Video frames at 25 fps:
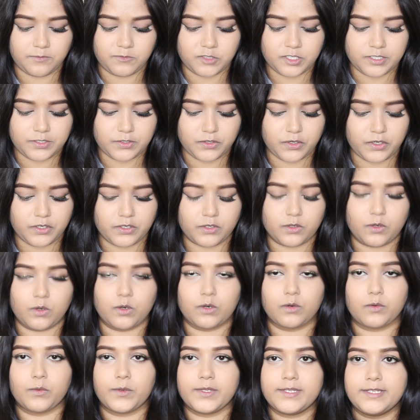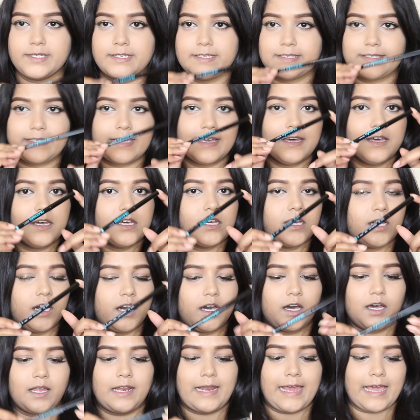I'm just going to go with this
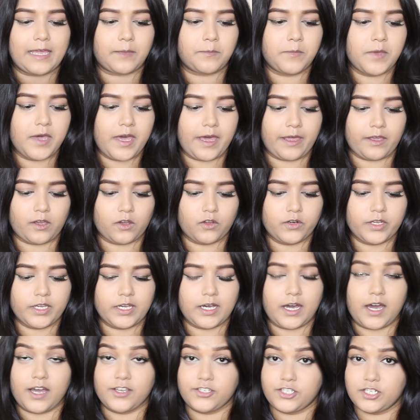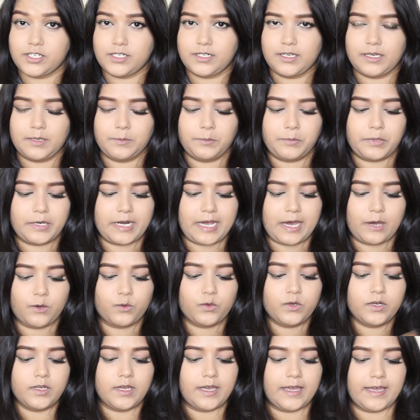Lakme Iconic Kajal in
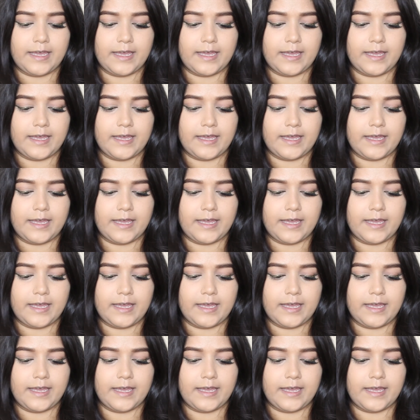brown.